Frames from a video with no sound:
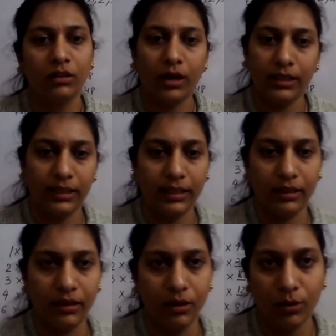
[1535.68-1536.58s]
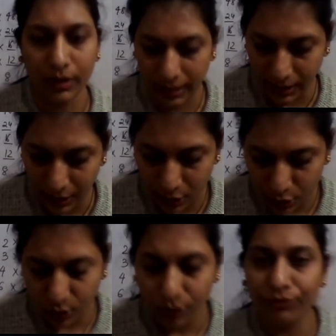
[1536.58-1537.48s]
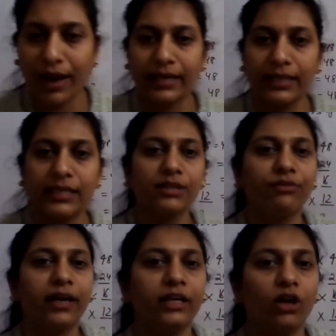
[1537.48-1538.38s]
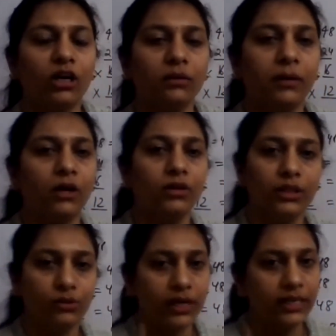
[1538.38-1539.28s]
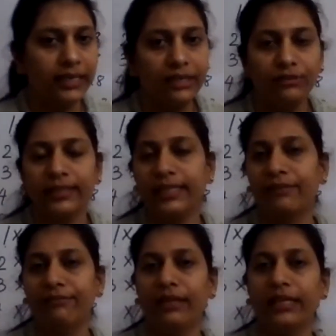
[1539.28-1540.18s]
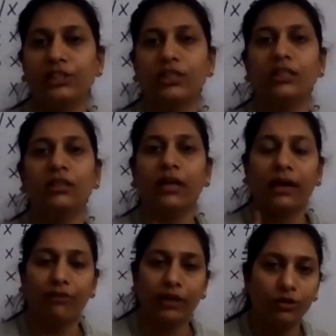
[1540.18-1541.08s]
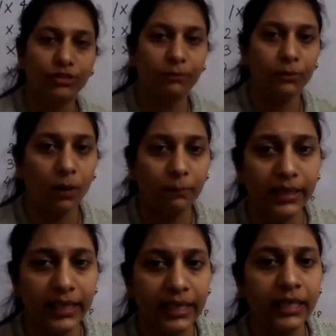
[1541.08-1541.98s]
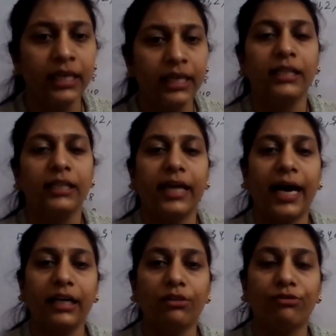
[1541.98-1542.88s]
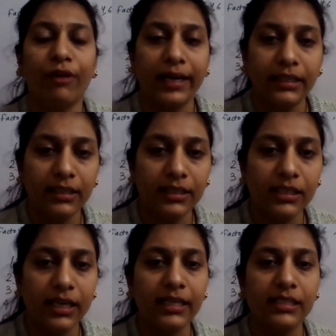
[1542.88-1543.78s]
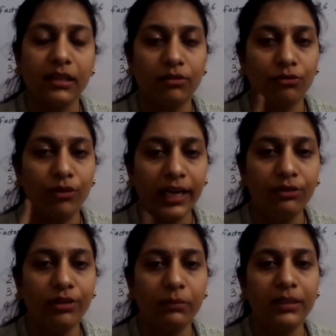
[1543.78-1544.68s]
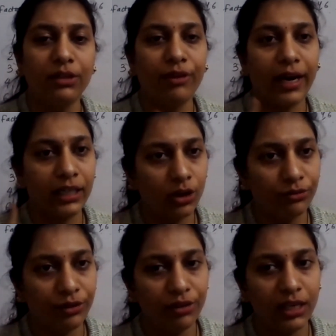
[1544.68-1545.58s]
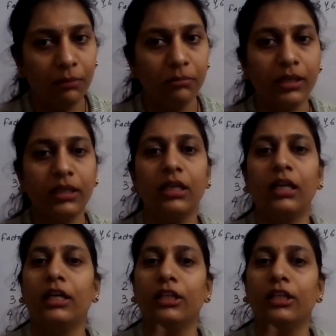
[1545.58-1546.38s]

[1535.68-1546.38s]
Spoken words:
All clear. Okay. So factors, if I talk about, you are clear with the definition. One of the property that factors is one will be the factor of every number.